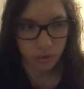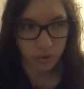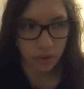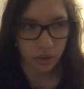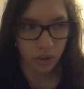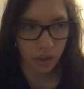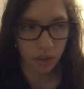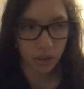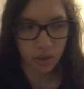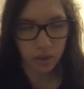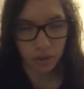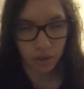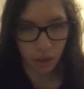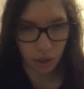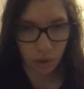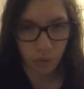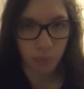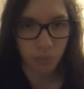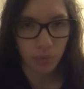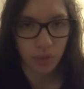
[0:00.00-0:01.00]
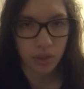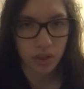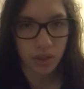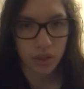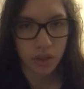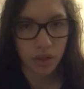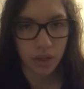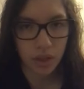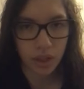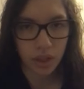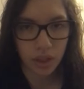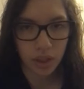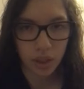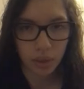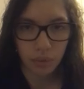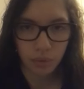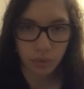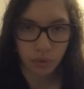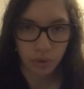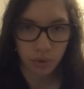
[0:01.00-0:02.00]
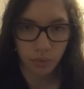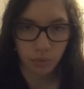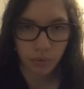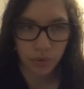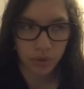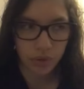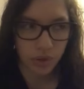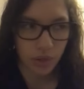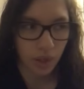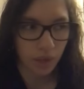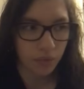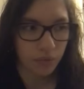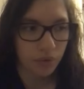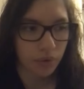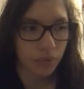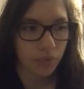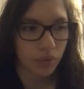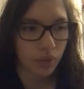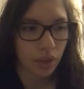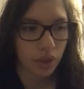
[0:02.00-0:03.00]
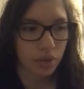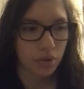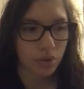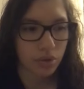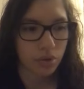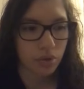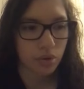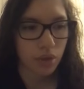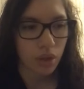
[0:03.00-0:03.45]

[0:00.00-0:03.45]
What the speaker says: that accompanies the radial nerve on the mid-shaft fracture.